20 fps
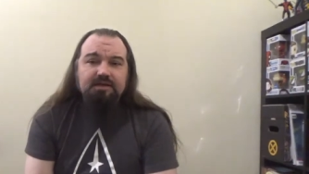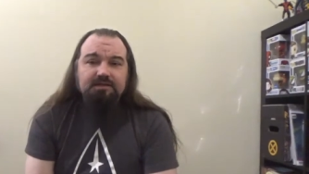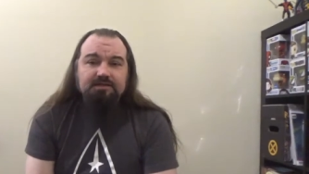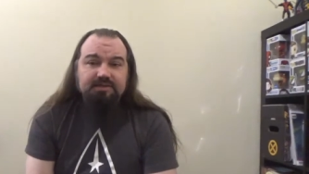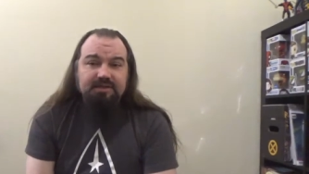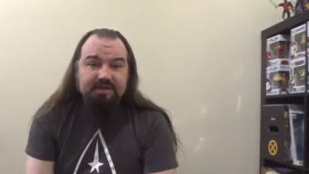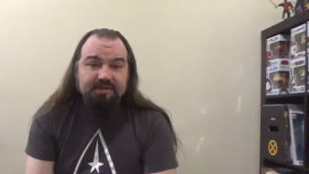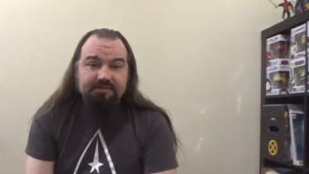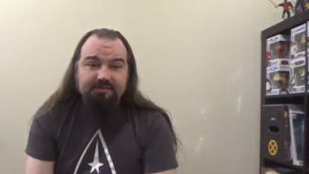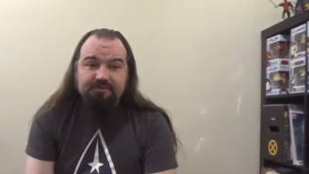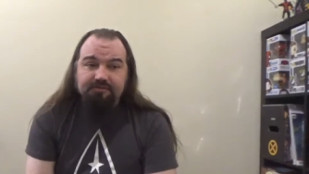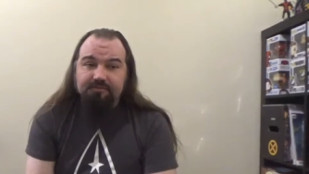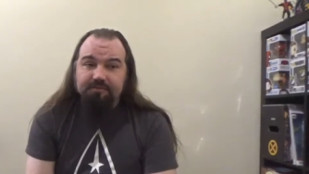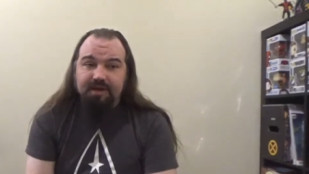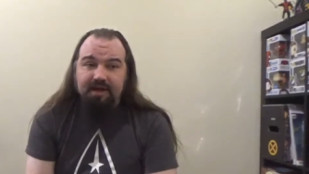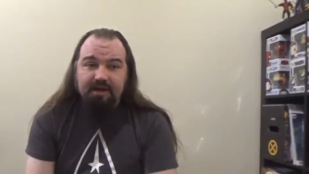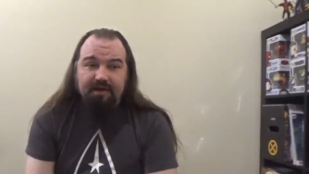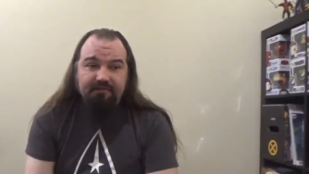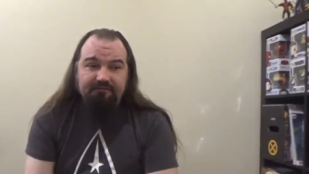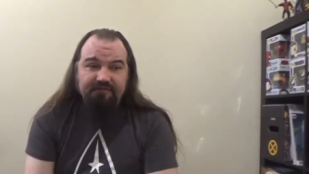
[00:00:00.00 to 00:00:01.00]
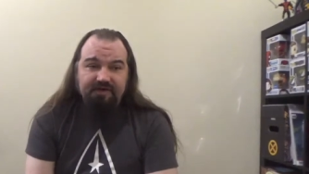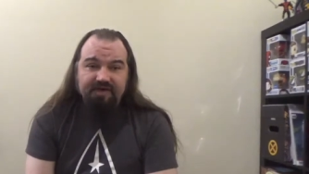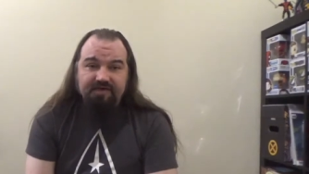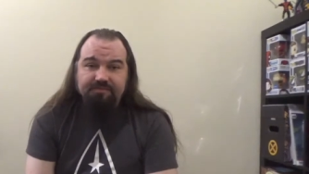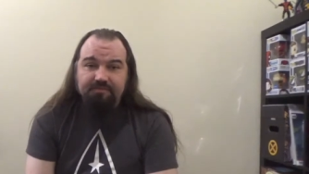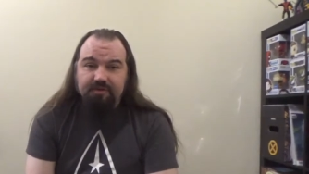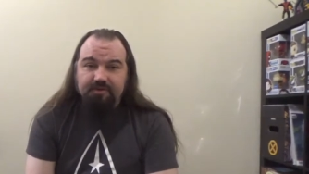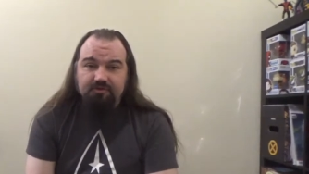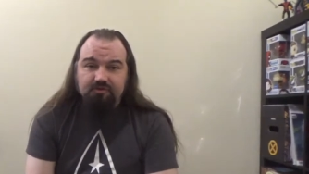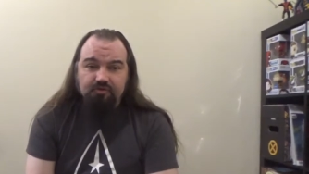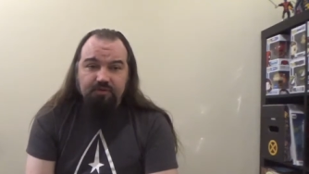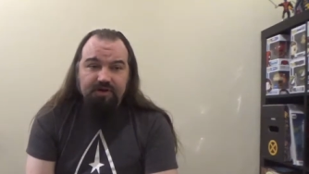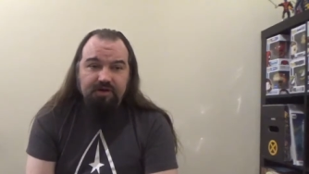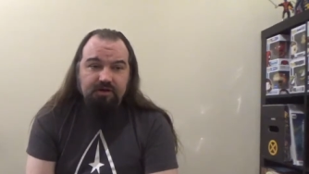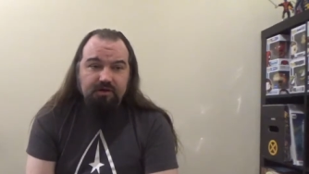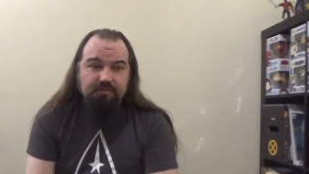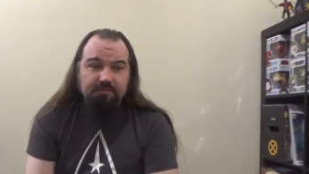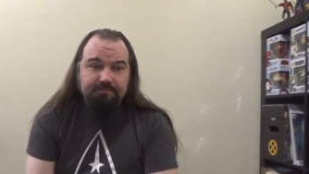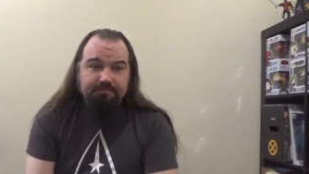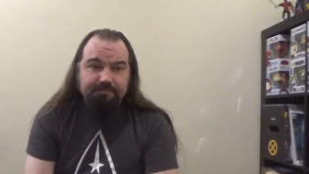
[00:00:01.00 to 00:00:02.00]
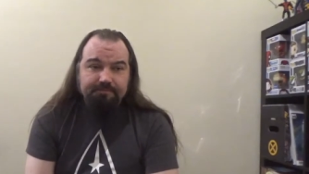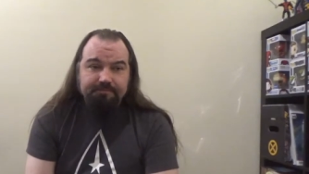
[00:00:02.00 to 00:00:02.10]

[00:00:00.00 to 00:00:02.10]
Links to my Facebook, Twitter,